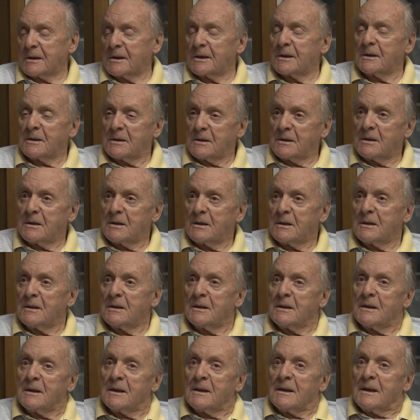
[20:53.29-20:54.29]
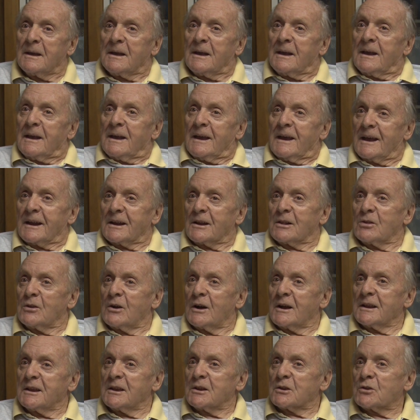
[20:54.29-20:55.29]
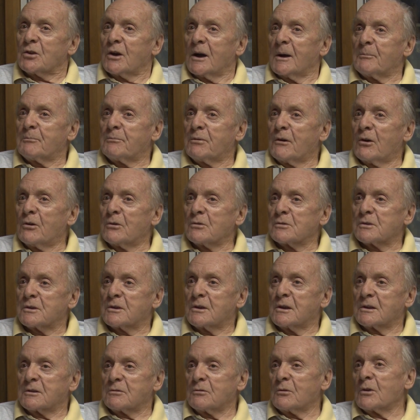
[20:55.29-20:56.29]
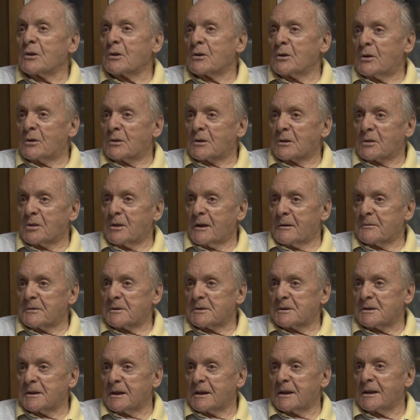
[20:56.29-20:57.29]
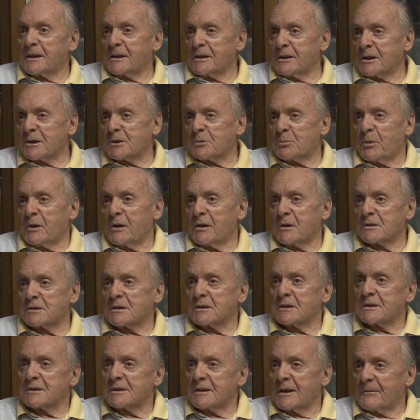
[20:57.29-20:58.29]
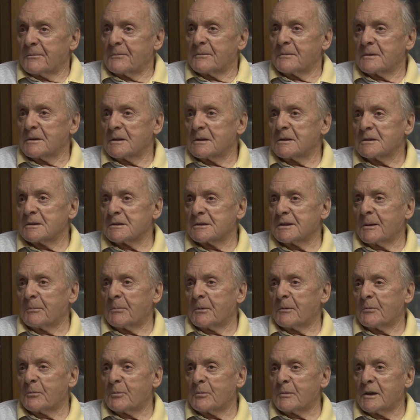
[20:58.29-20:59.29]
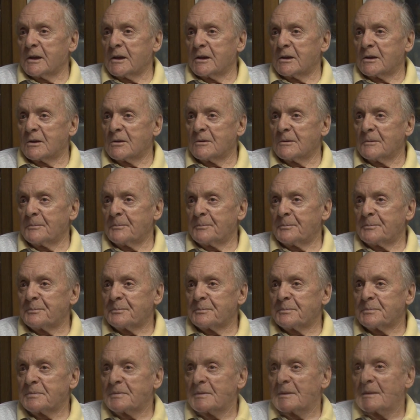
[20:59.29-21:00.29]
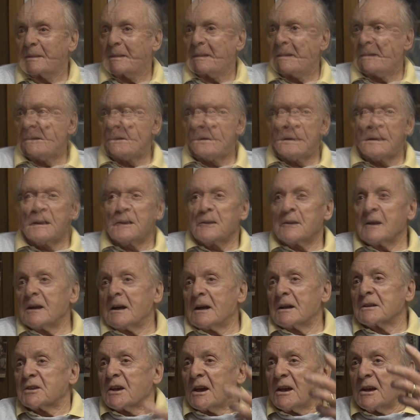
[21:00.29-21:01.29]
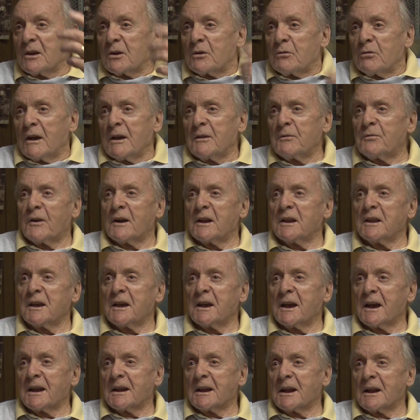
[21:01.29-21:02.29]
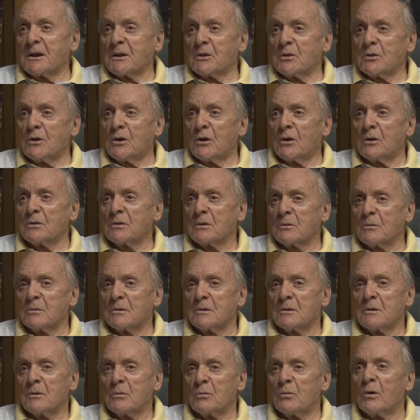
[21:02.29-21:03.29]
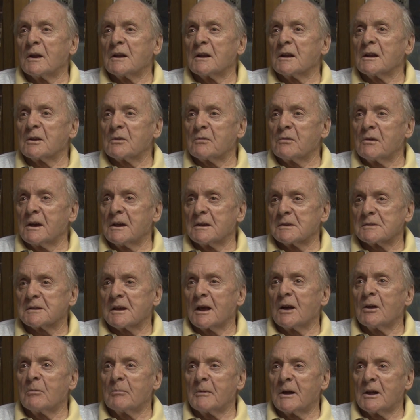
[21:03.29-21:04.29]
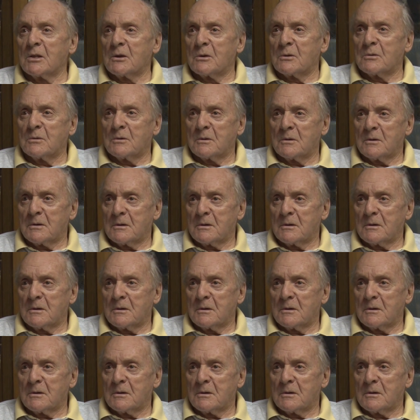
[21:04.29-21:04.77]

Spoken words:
Yeah. And a lot of your top pros get through the Golden Gloves. They get the experience and stuff and step up from there, you know. I'll tell you a great fighter you had out of Lowell. One of the greatest, El Mello.